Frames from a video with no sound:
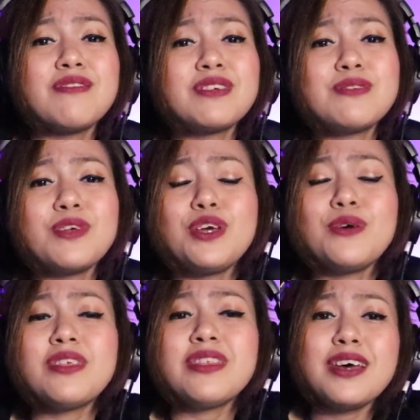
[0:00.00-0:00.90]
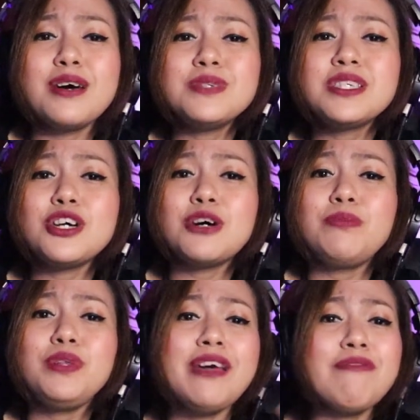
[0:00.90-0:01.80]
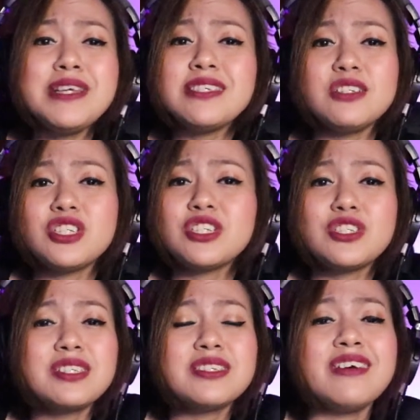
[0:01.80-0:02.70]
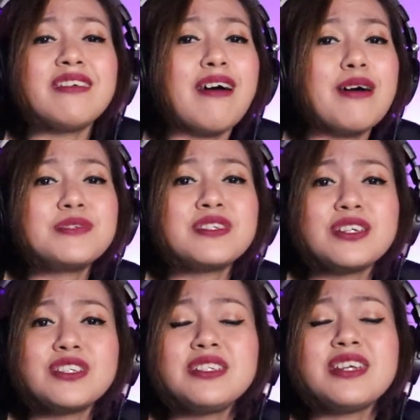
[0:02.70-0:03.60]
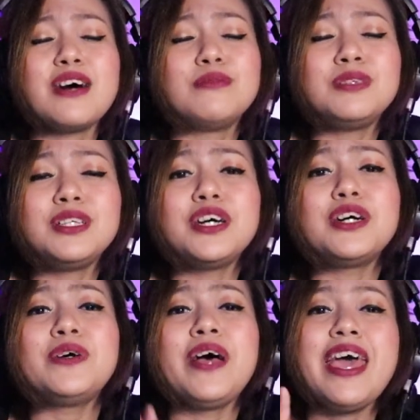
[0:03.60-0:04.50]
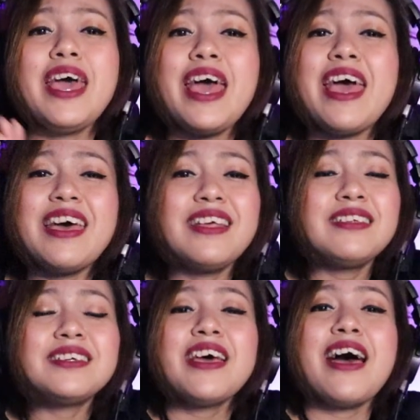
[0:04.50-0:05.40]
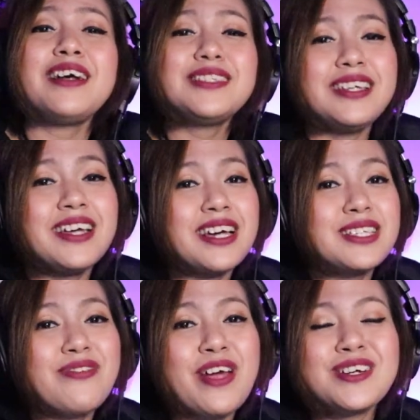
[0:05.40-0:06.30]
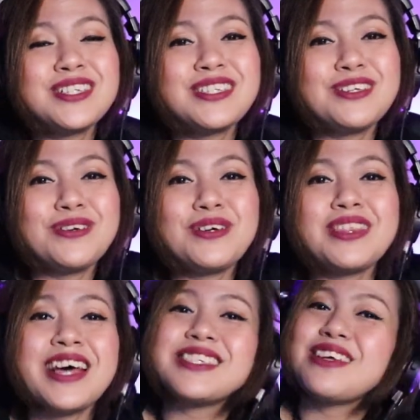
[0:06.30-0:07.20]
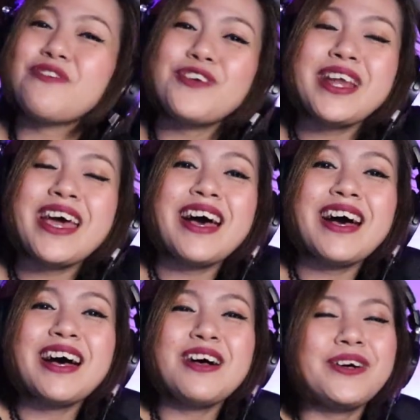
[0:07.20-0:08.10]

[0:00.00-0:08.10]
to give this video a thumbs up. Leave me suggestions in a comment section down below, and I'll see you guys very soon. That's it for now.